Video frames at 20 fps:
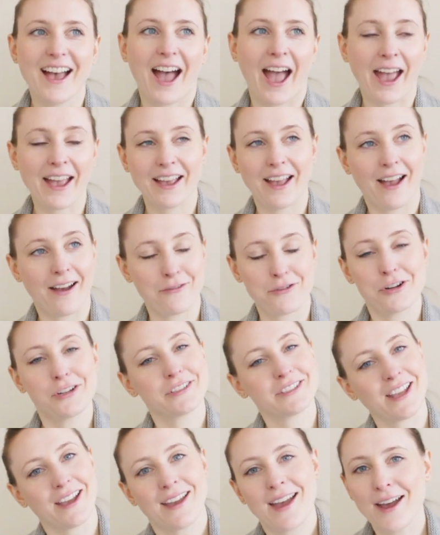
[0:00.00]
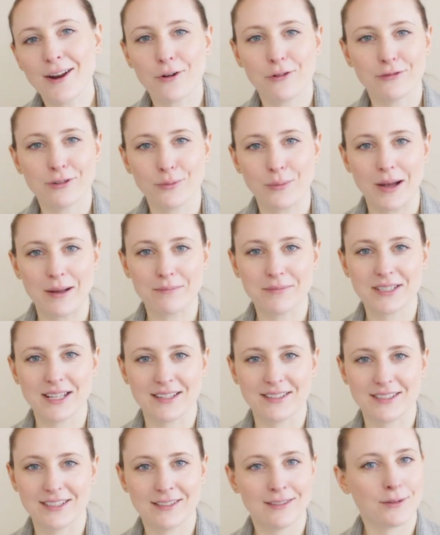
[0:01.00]
And of course I got overwhelmed
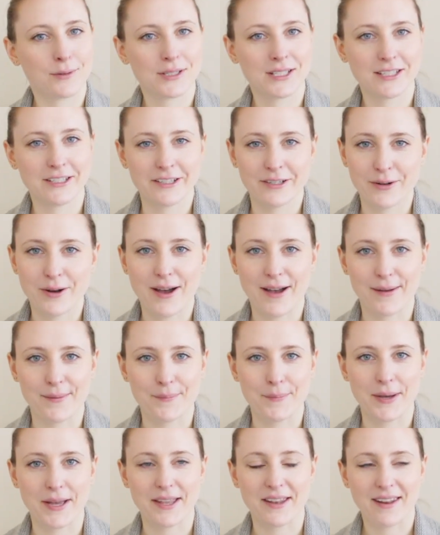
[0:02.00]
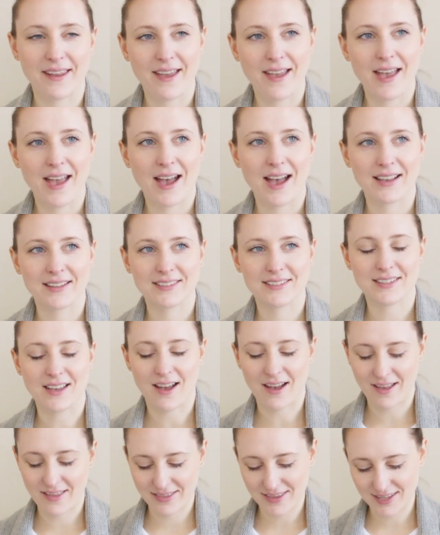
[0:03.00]
and didn't know what to do, but I
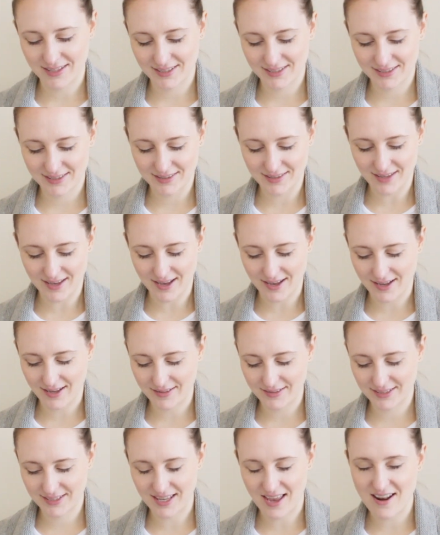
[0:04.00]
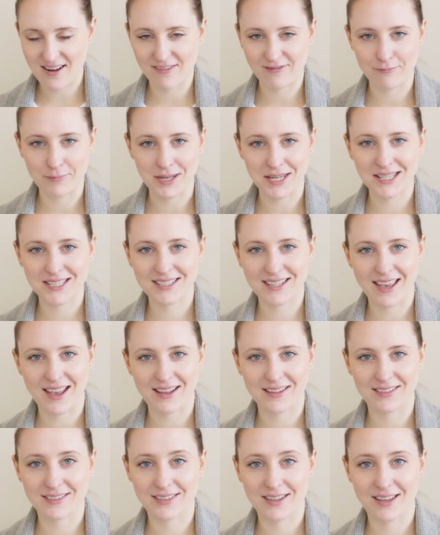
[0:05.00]
saw this set of mini
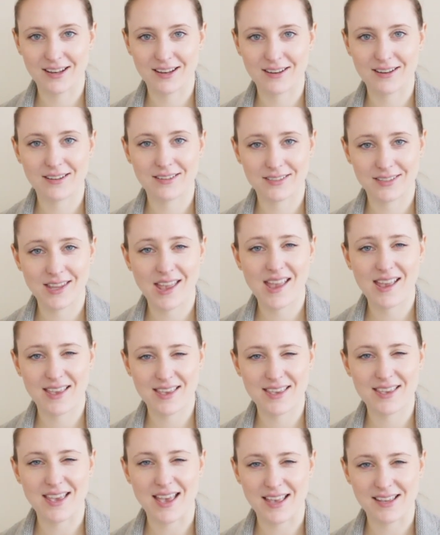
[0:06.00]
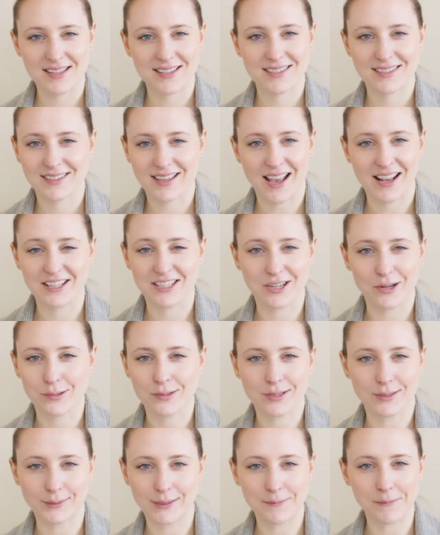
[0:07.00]
skeins and I was like, yes, I
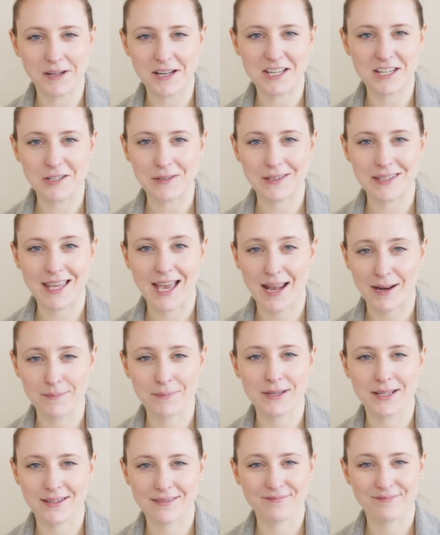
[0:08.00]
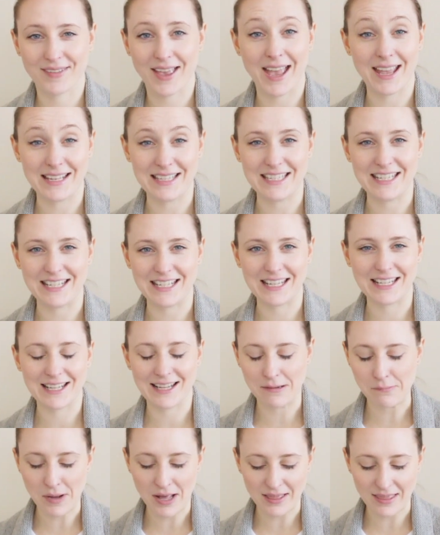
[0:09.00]
don't know what I'm going to do with that, but I need it
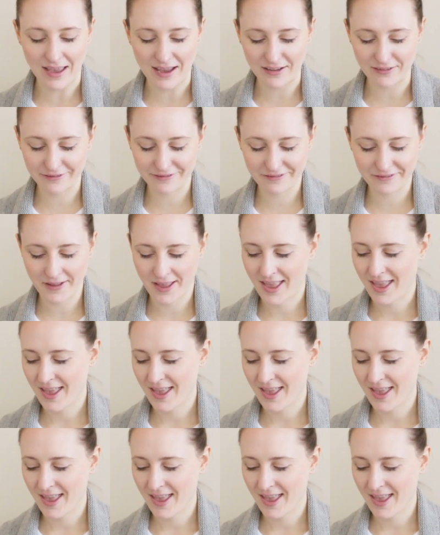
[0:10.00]
in my life.